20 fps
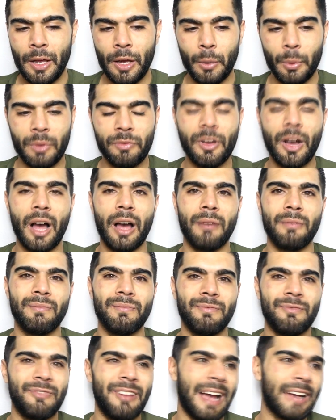we've got
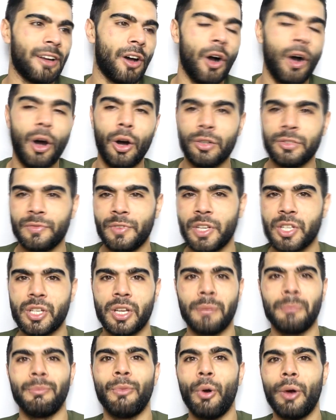Van Gaal's
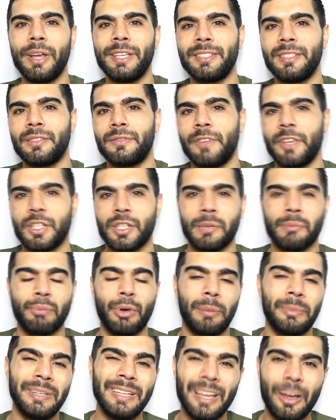vision, Moyes' vision,
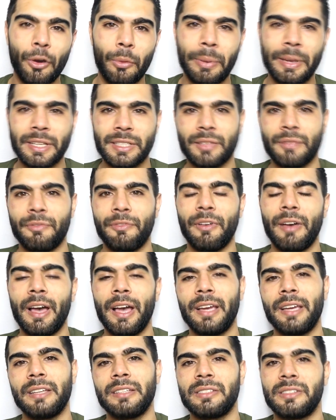probably little bits of
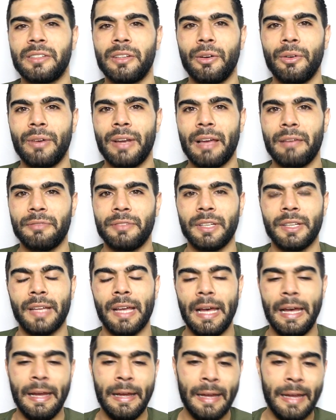Fergie's still left in
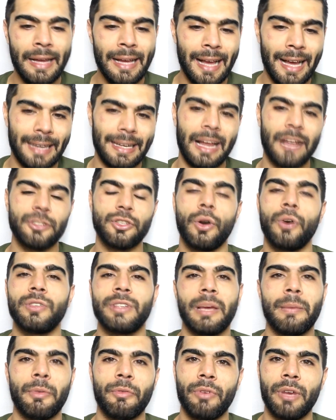there. And now
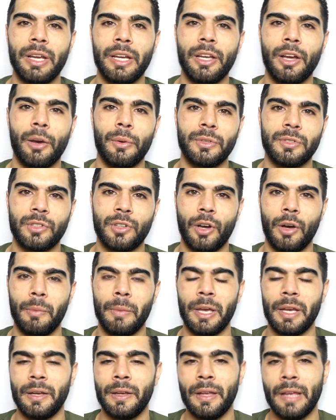Jose Mourinho has come
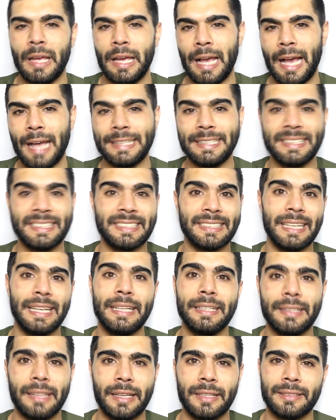in and he's
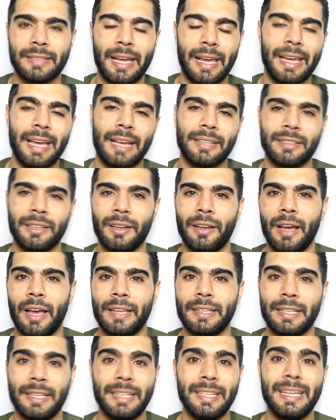seen things that he hasn't
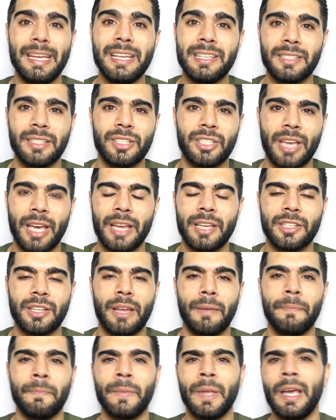liked and he needs to change
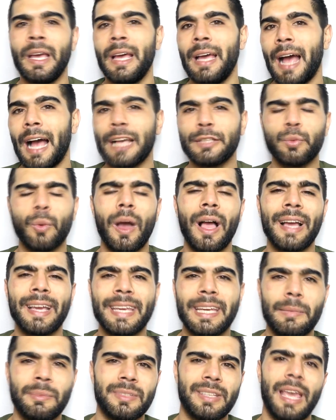them. That's why I
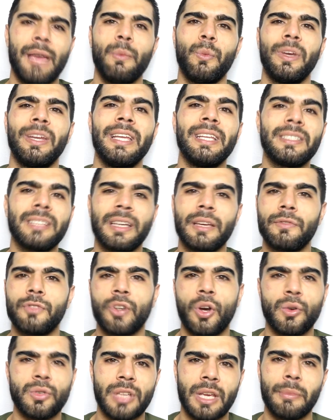keep saying we need to give
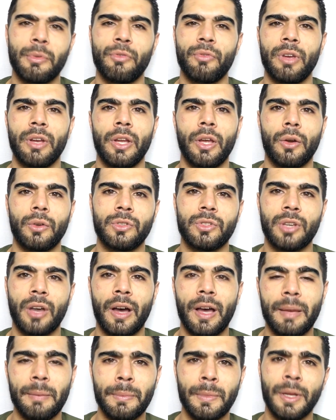Jose Mourinho
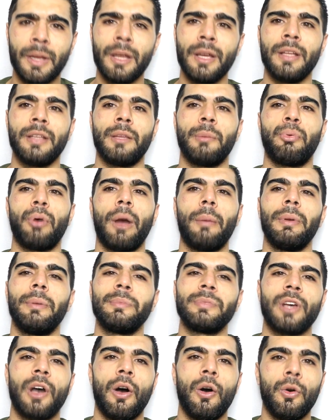time. The
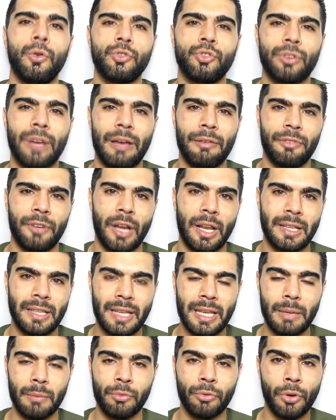problems at Old Trafford are
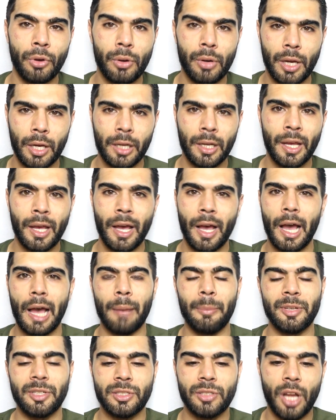deep-rooted.
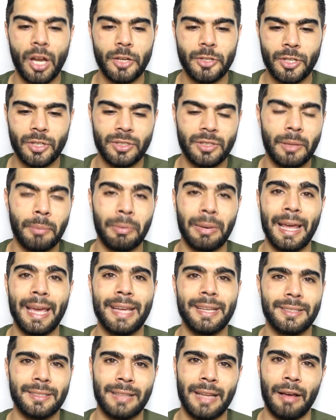It's not just the
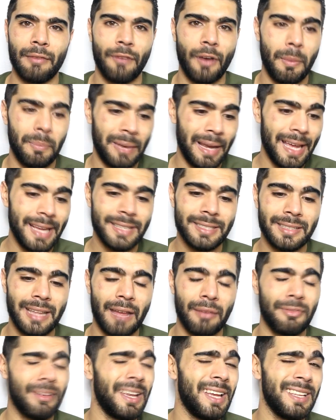playing staff. Our playing
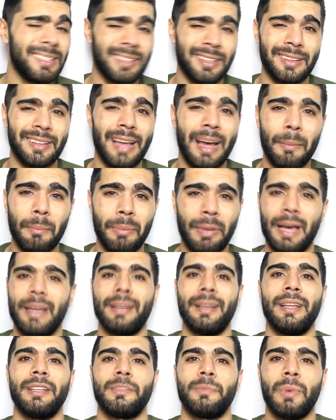staff isn't that bad,
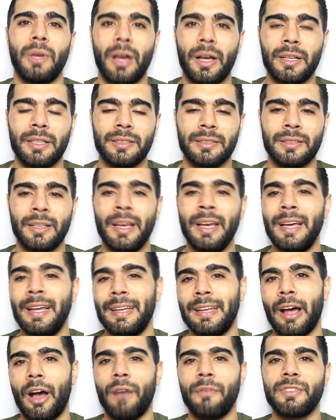let's be honest.
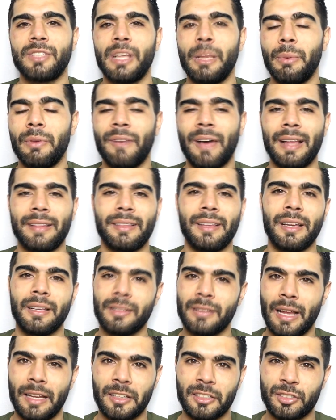Now, obviously, we've had
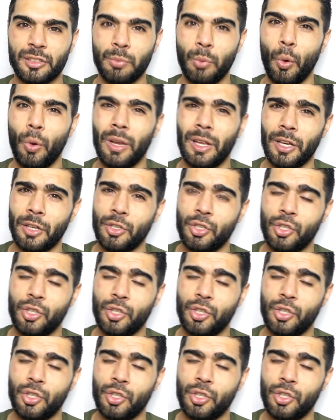things like the Smalling and